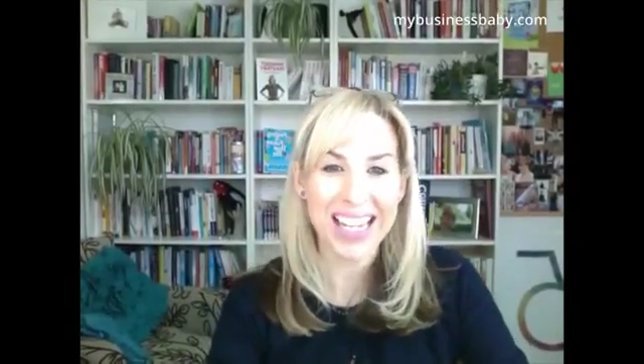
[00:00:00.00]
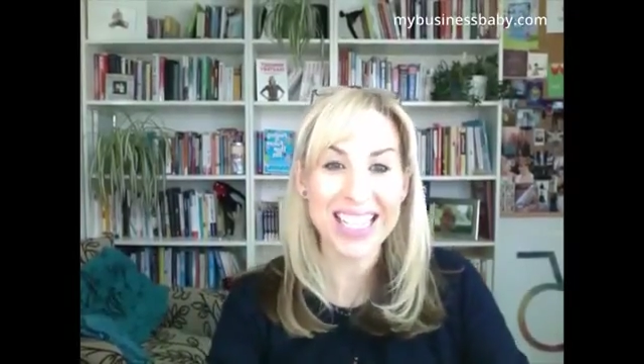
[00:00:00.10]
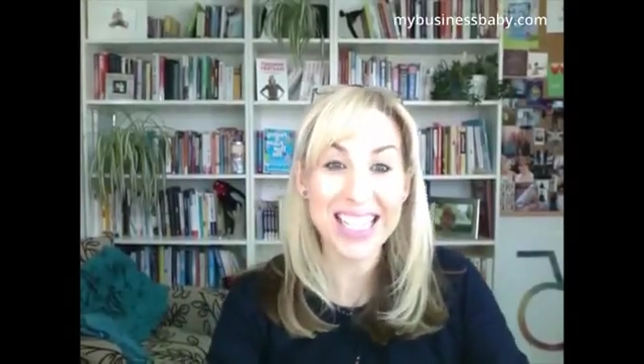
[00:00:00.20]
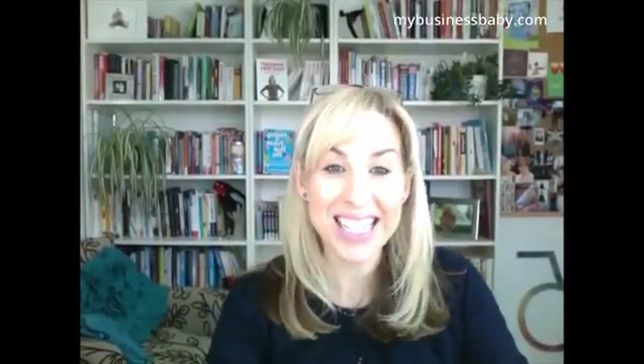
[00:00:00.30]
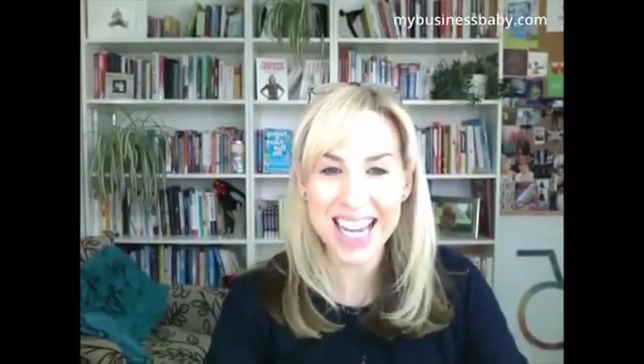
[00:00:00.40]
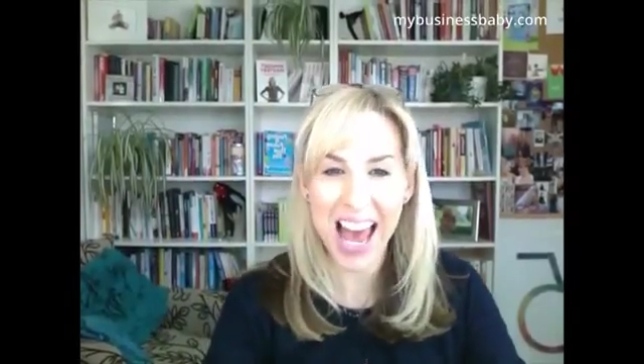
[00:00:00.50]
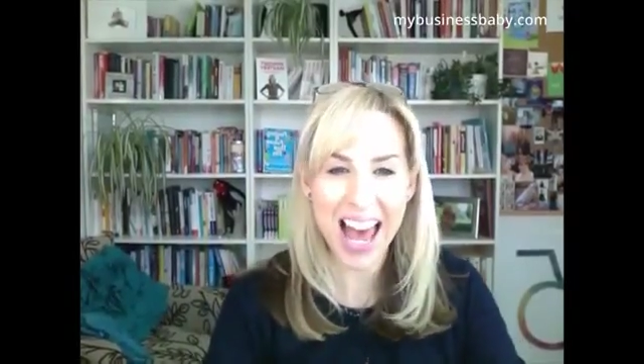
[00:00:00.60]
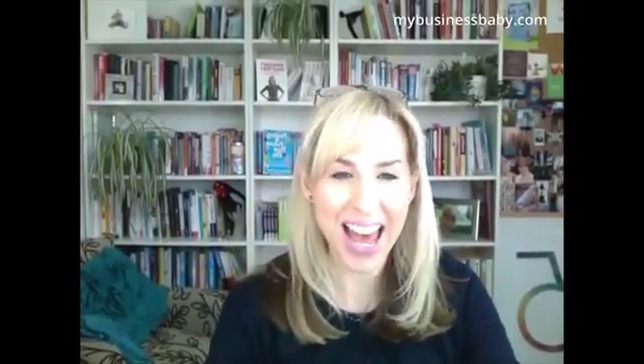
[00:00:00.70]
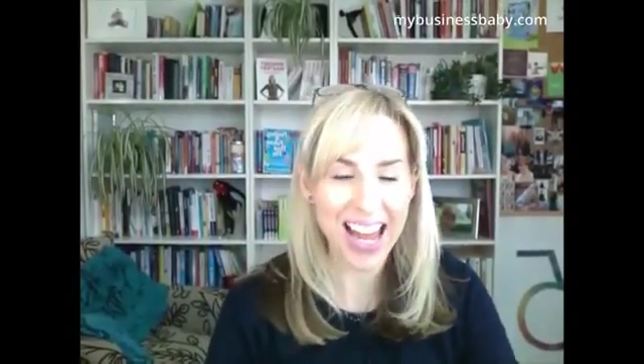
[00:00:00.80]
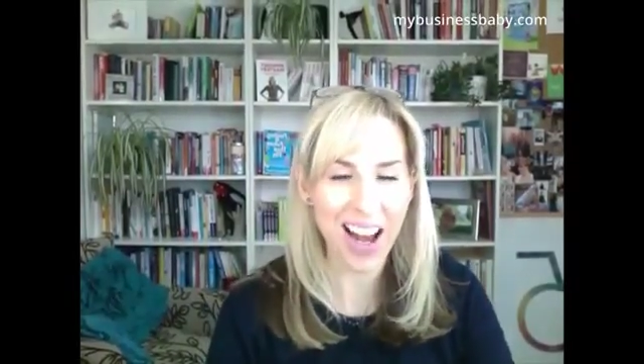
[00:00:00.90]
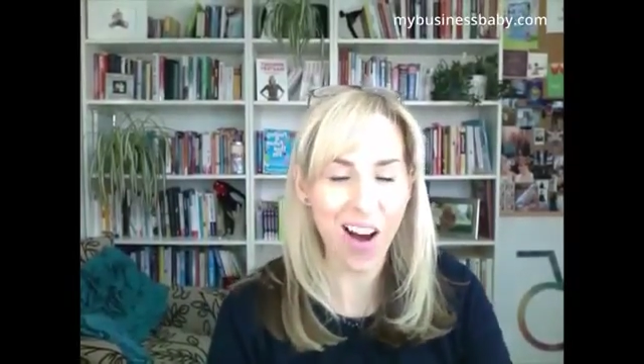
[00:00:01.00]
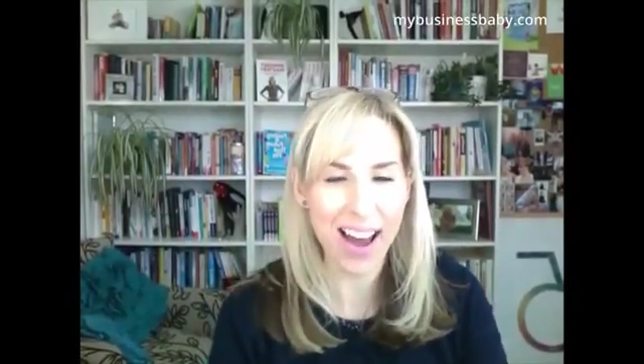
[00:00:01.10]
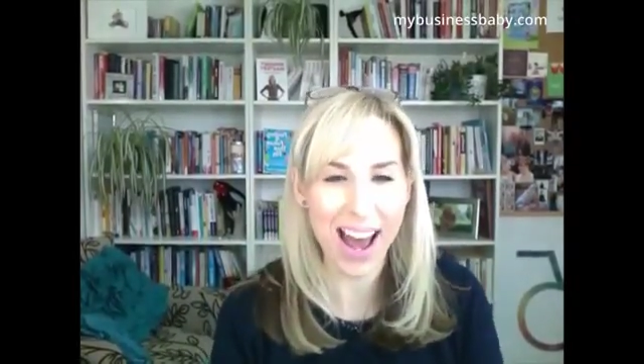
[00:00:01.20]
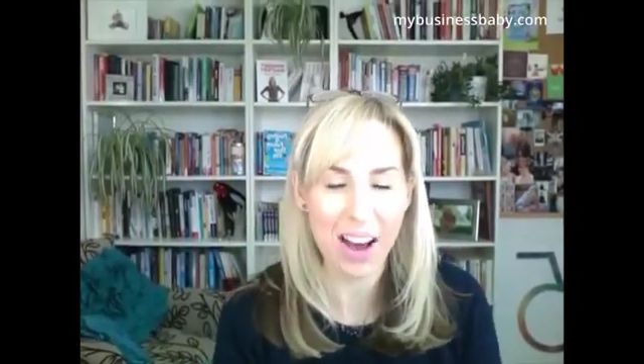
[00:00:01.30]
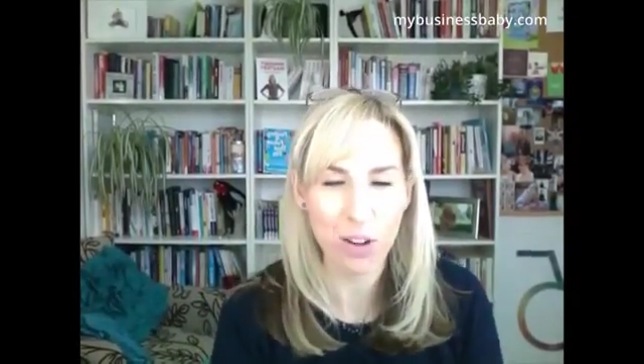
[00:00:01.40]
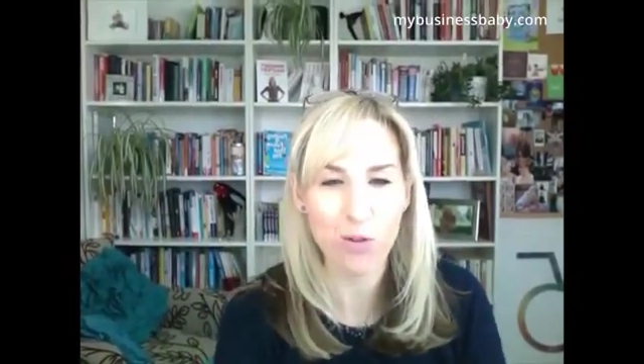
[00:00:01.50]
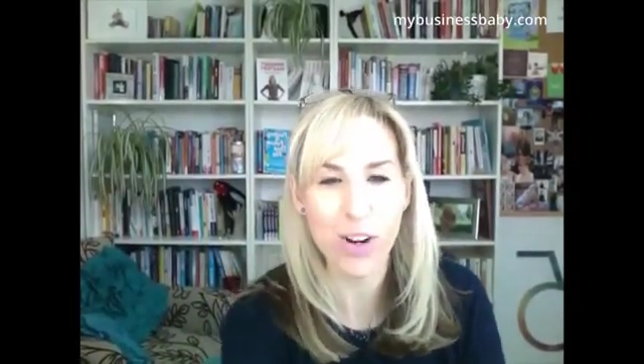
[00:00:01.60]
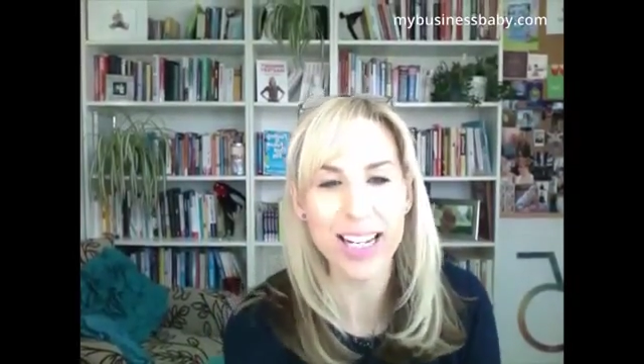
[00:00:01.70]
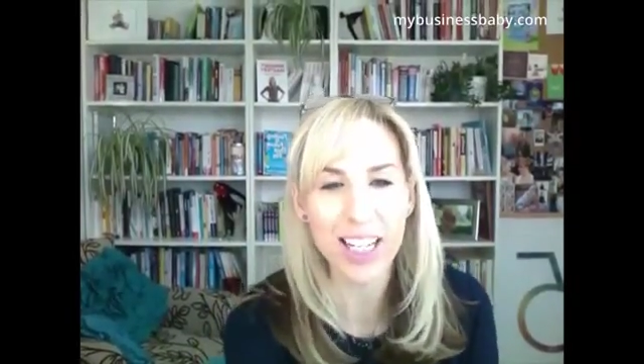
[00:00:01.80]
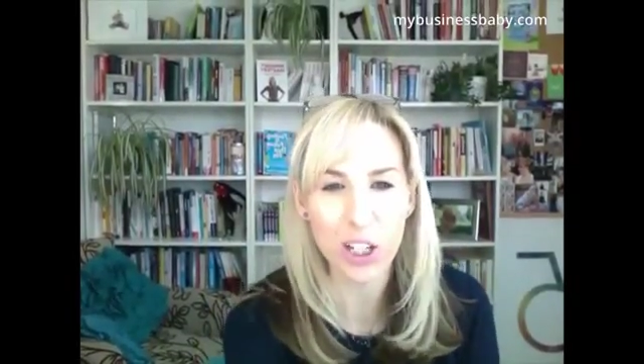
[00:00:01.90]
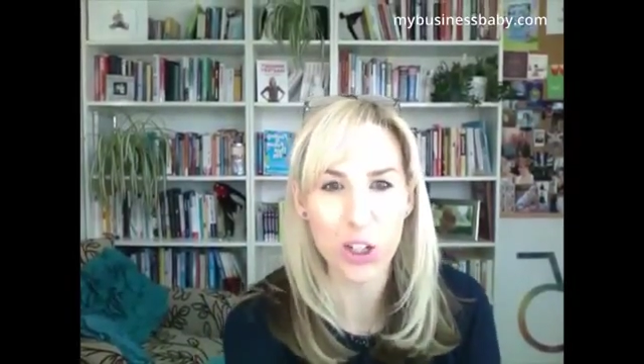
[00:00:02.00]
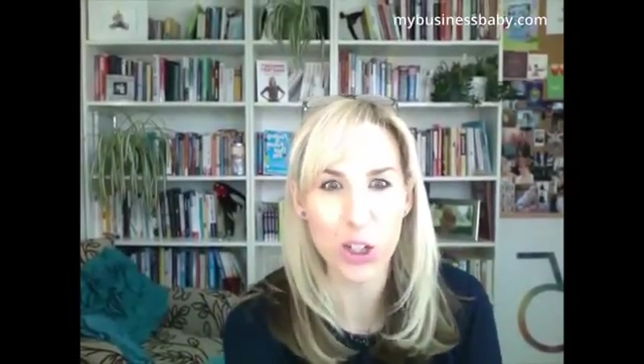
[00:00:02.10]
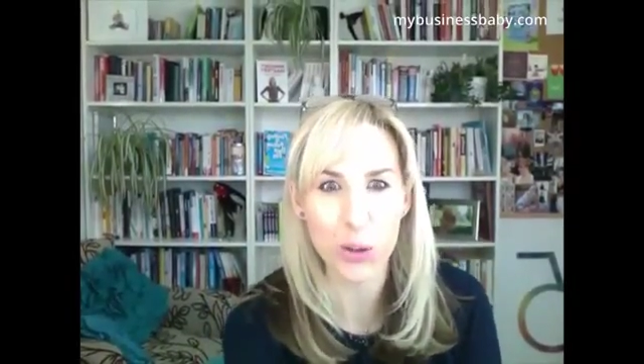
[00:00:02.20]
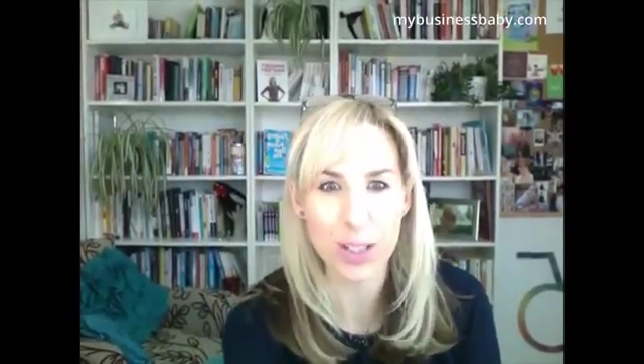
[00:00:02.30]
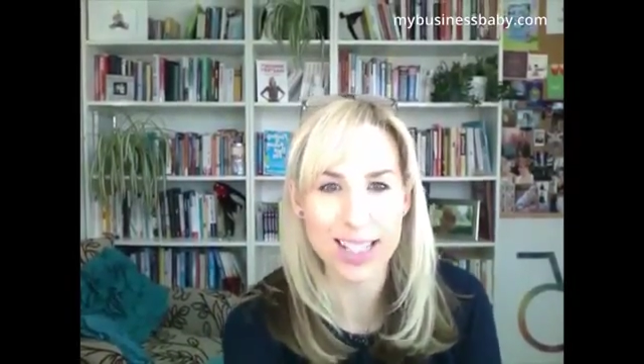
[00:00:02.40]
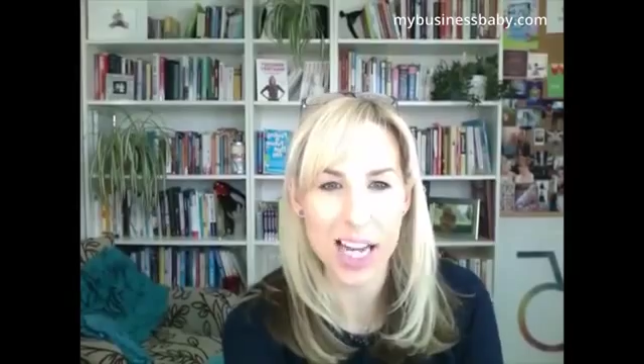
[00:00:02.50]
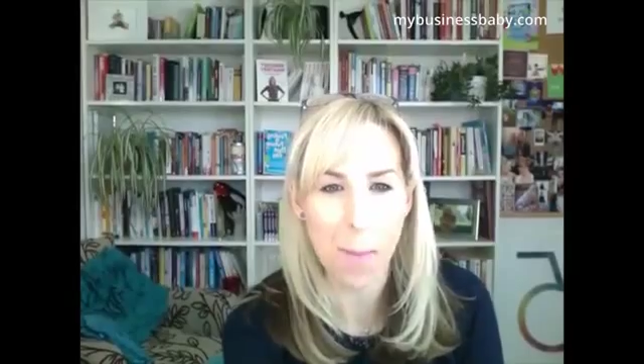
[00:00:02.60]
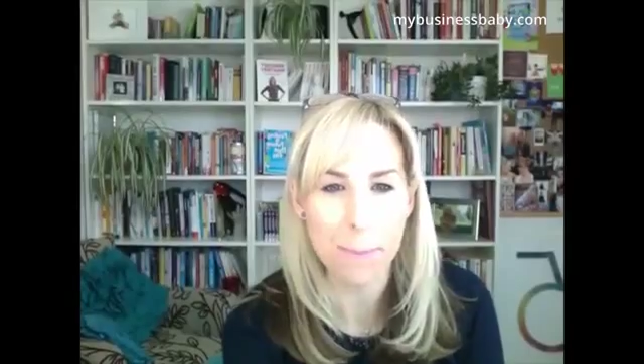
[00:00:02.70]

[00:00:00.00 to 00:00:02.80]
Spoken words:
And today I have a really juicy